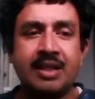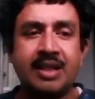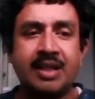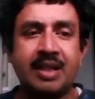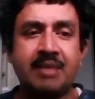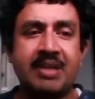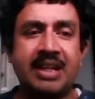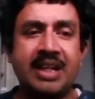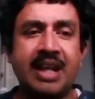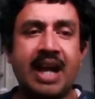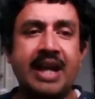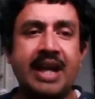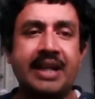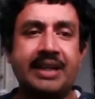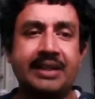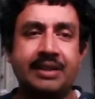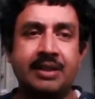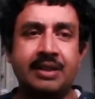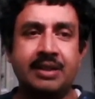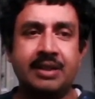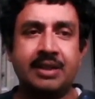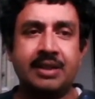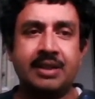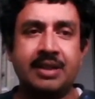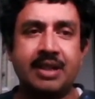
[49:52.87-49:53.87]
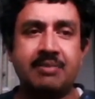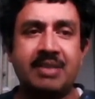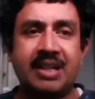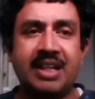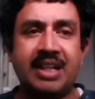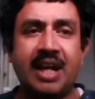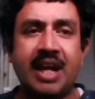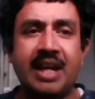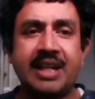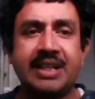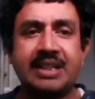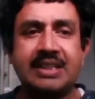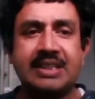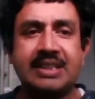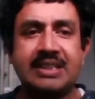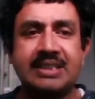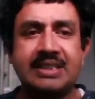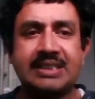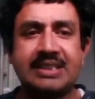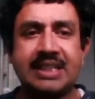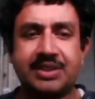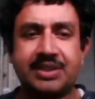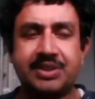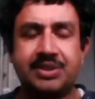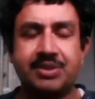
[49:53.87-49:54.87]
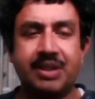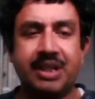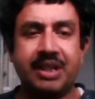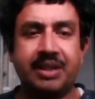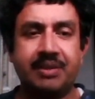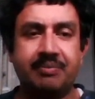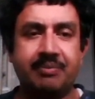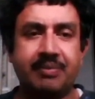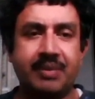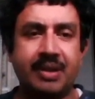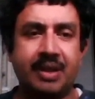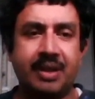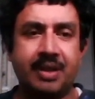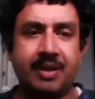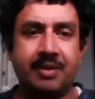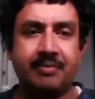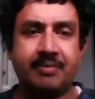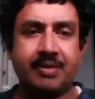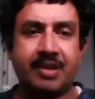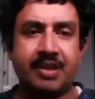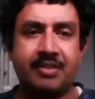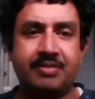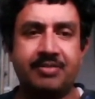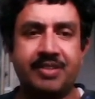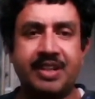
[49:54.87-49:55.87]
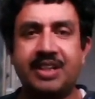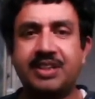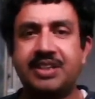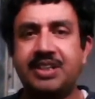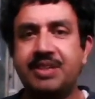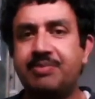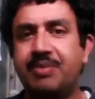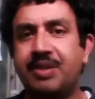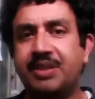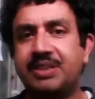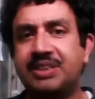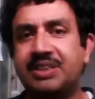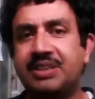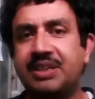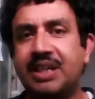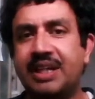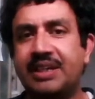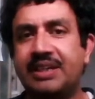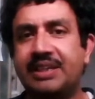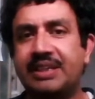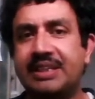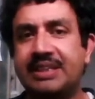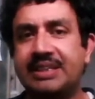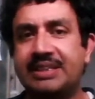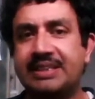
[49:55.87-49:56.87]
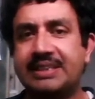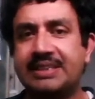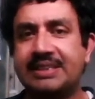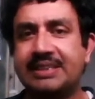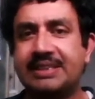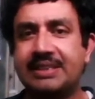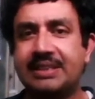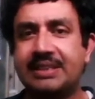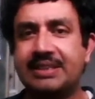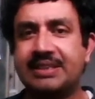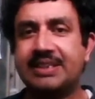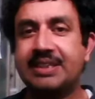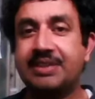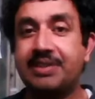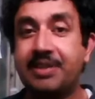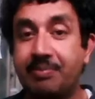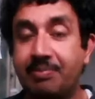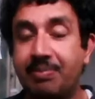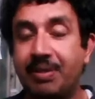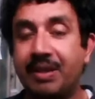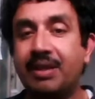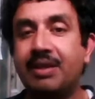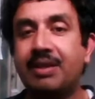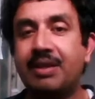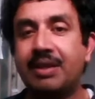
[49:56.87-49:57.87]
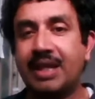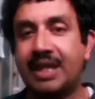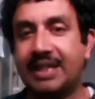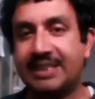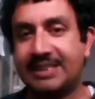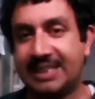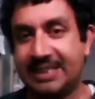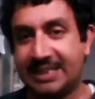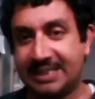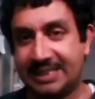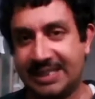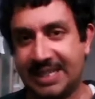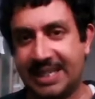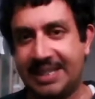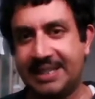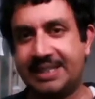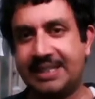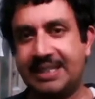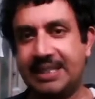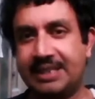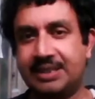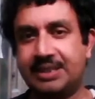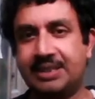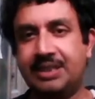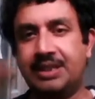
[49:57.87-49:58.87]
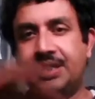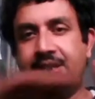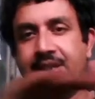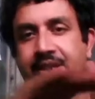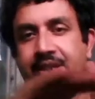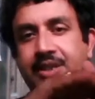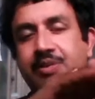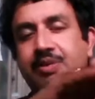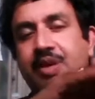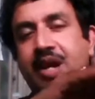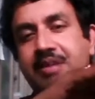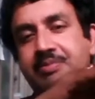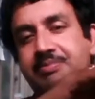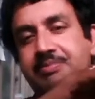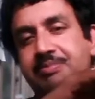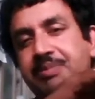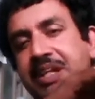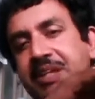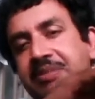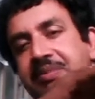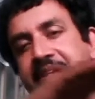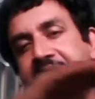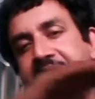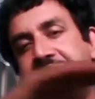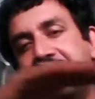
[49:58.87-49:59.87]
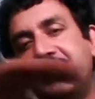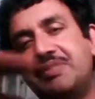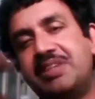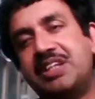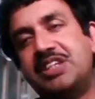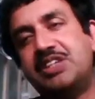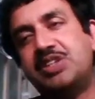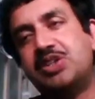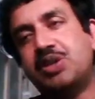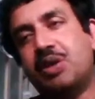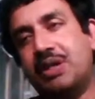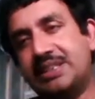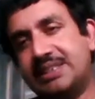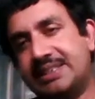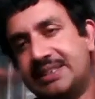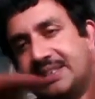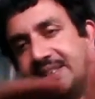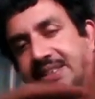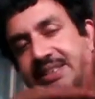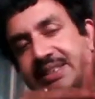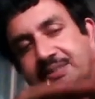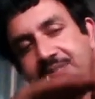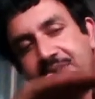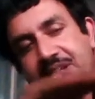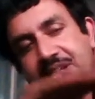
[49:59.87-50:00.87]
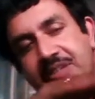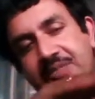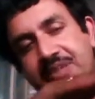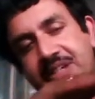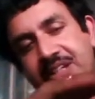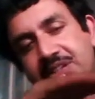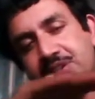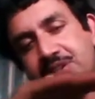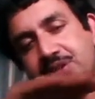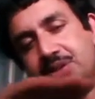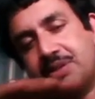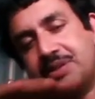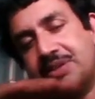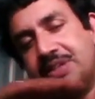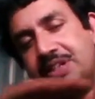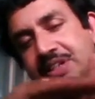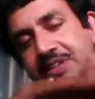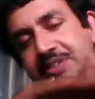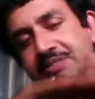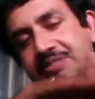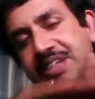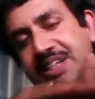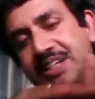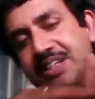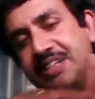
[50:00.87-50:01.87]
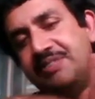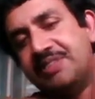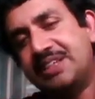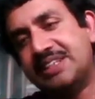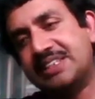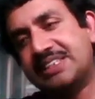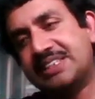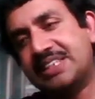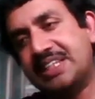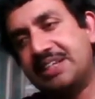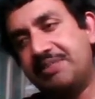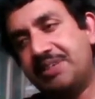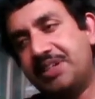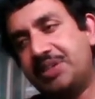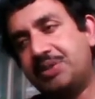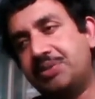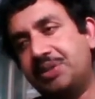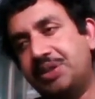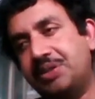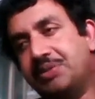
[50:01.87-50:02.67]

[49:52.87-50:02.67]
number nine. Number nine is actually figure 3.9 is a ripple. As I said, that you have many choices, events given to